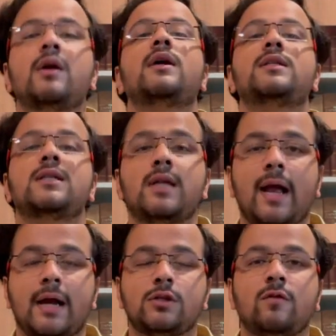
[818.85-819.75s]
It's in the
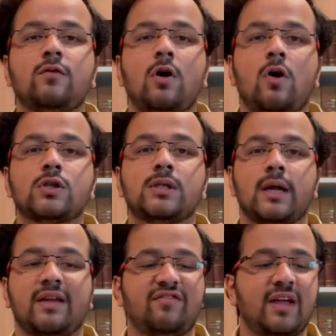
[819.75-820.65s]
hands of the auctioneer.
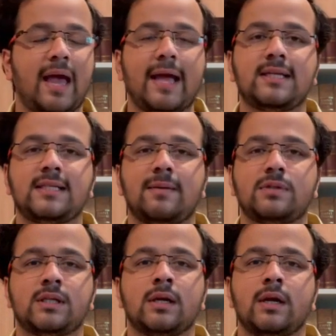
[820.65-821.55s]
If he
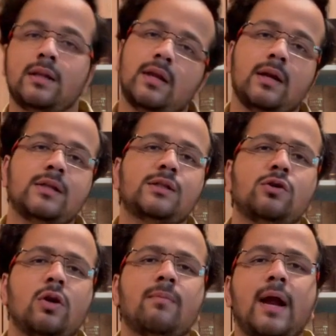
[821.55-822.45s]
accepts, then it's
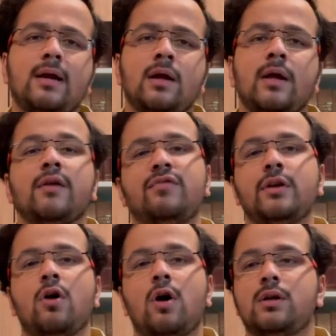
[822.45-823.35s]
your bat. If he
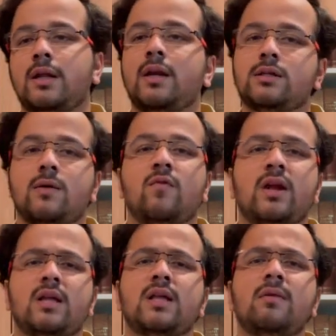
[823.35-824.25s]
not, then someone
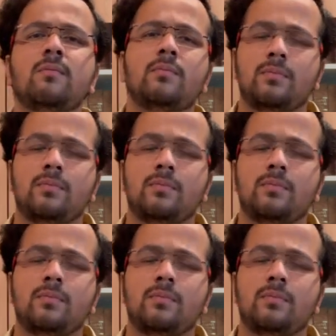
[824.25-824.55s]
other